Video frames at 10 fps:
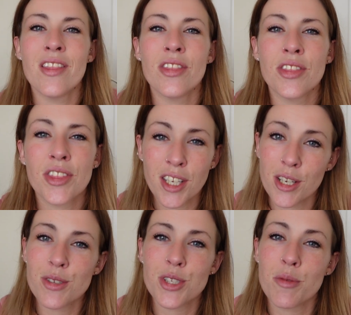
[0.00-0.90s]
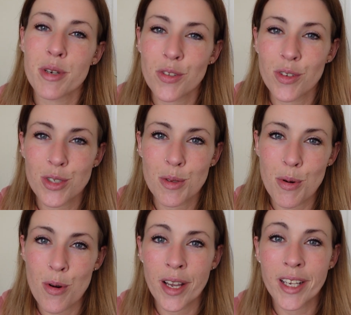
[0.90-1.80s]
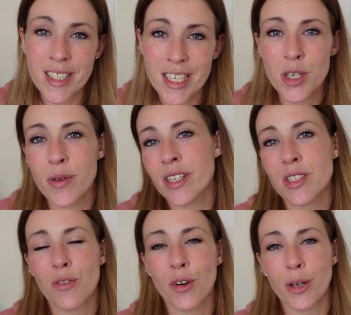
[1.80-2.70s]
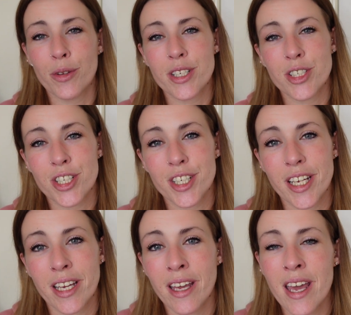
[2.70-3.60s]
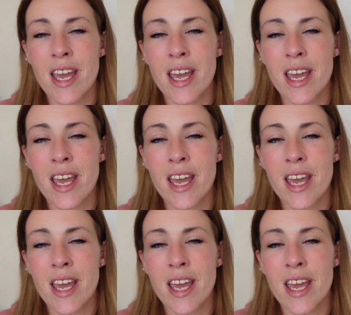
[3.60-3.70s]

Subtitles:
Thank you so much for your support and continuing to follow this journey.